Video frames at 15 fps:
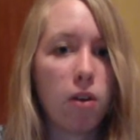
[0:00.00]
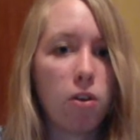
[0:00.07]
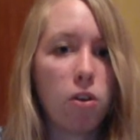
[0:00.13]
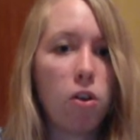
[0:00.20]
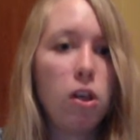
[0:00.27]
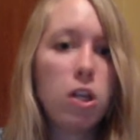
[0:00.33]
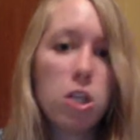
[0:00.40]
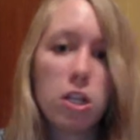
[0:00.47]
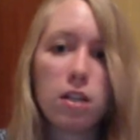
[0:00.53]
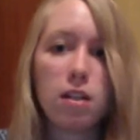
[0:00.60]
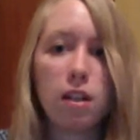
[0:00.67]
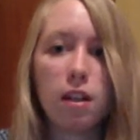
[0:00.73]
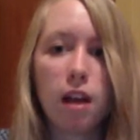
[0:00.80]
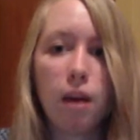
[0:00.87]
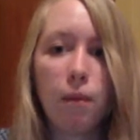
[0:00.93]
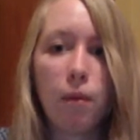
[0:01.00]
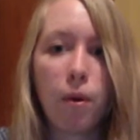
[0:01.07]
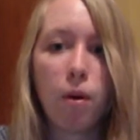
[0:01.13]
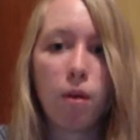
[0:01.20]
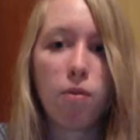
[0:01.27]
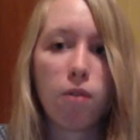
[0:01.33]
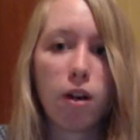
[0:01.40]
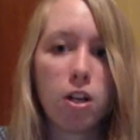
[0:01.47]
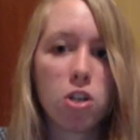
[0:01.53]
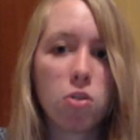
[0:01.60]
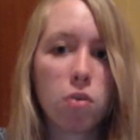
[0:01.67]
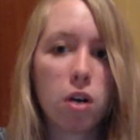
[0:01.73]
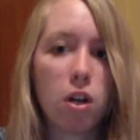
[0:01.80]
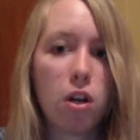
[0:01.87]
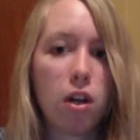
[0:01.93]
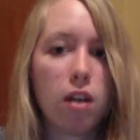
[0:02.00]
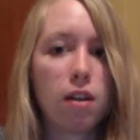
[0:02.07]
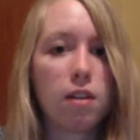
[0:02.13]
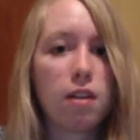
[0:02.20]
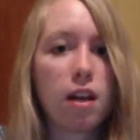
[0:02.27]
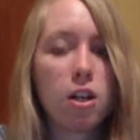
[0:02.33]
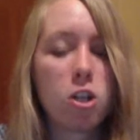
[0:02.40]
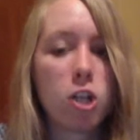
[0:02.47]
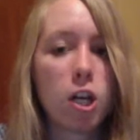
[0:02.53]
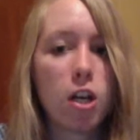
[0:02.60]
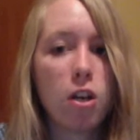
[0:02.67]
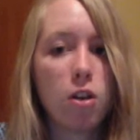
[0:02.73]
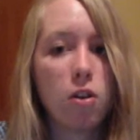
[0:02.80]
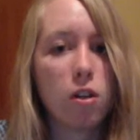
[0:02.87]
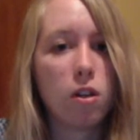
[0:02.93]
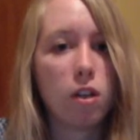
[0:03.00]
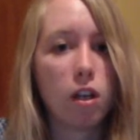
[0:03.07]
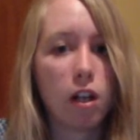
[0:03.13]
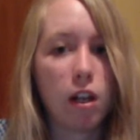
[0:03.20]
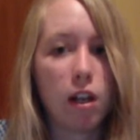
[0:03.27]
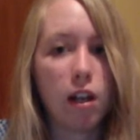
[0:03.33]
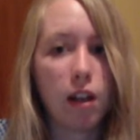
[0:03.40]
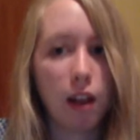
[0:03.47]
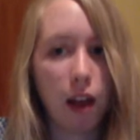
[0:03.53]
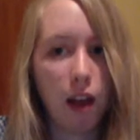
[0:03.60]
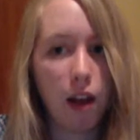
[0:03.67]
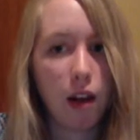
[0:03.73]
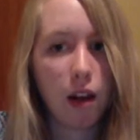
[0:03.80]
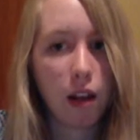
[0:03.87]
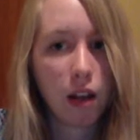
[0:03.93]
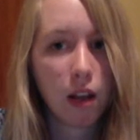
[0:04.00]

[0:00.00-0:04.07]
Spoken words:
So you can just see that one, or if I just wanted to look at the sketch again, you can look at it like that.